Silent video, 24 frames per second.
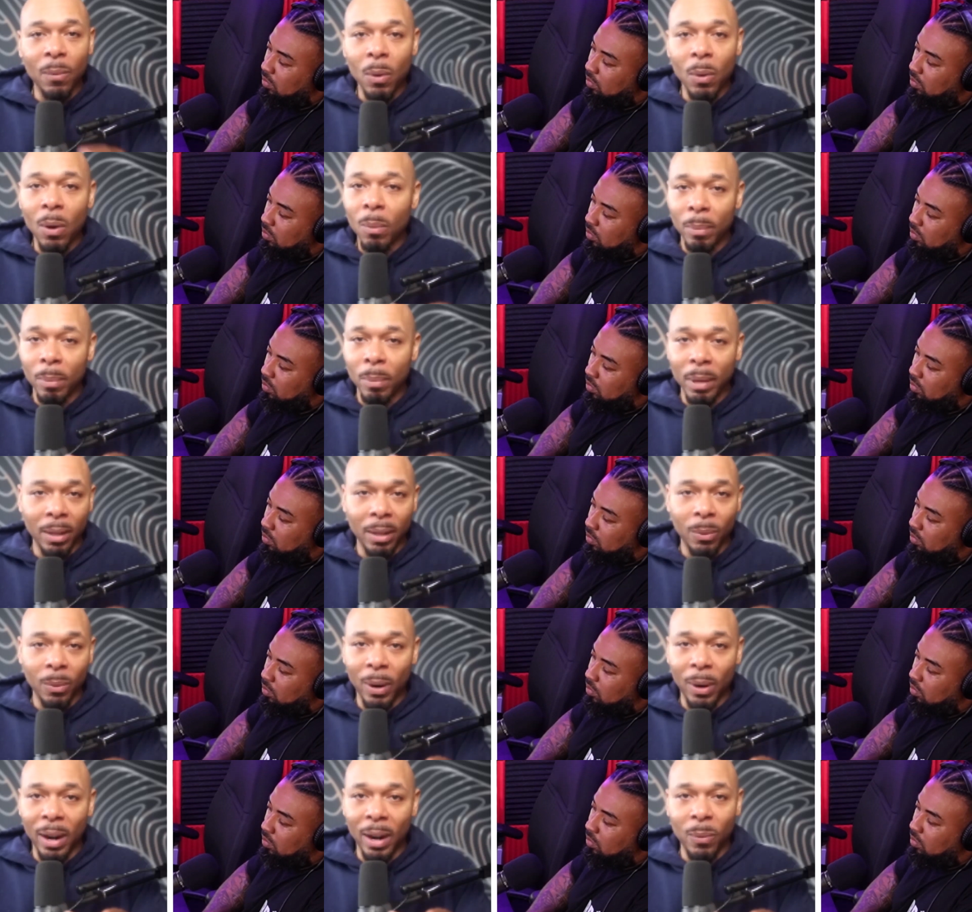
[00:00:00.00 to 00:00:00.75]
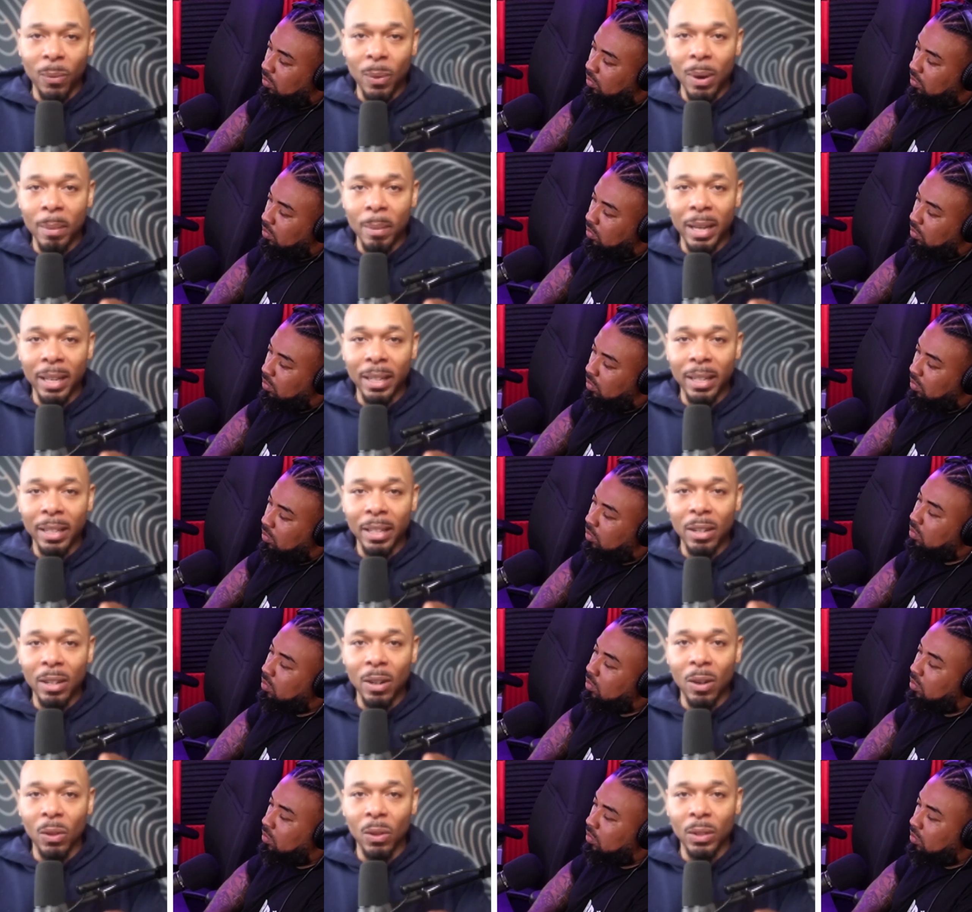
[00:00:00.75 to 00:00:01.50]
Speaker 1: won't be the right woman.
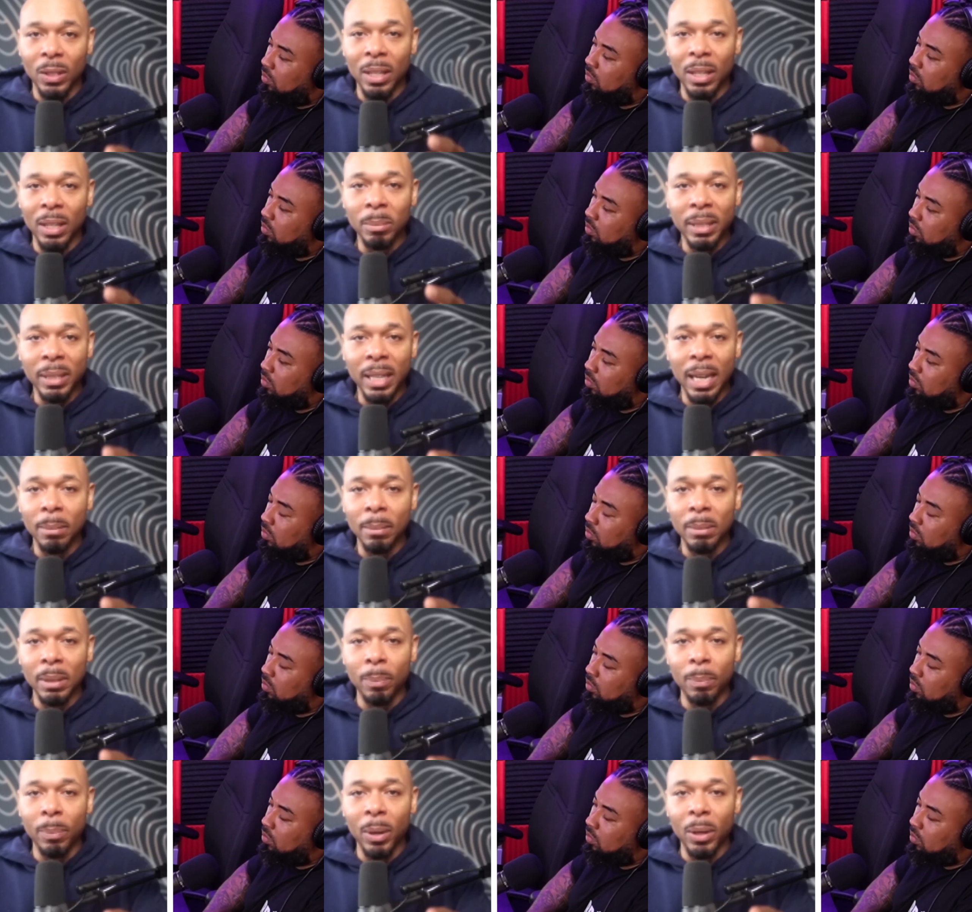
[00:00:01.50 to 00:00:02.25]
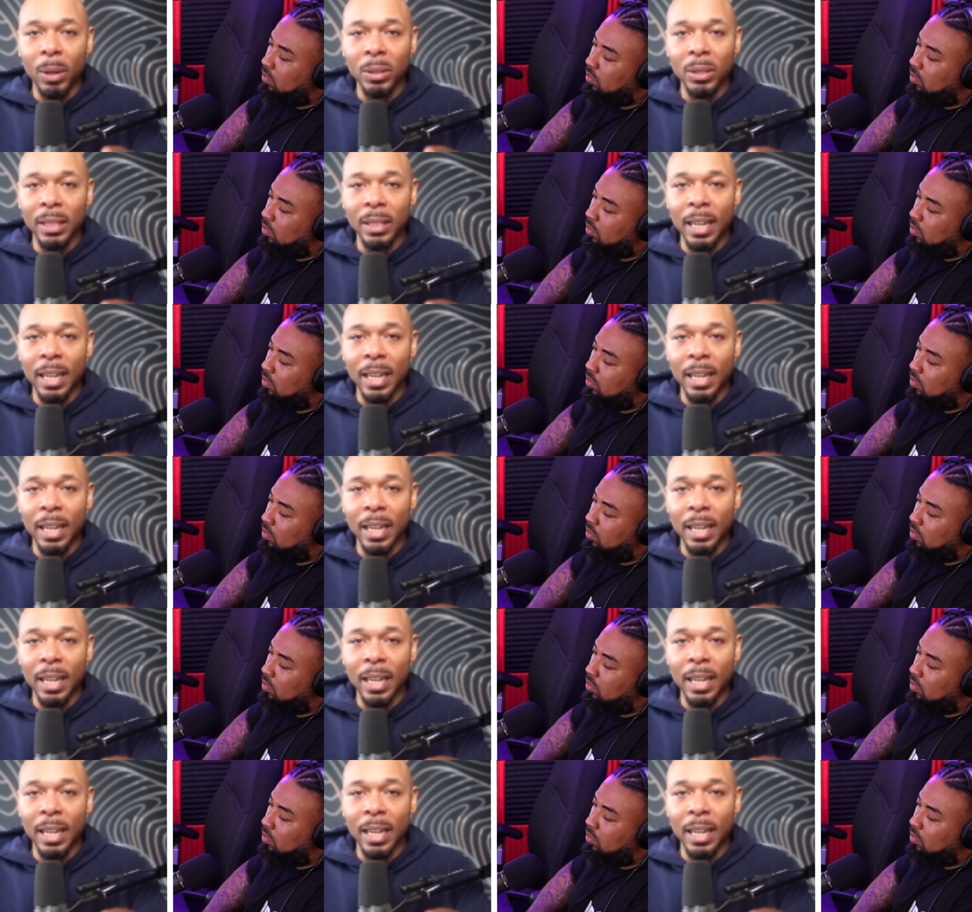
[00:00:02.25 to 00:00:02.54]
You know, sometimes the person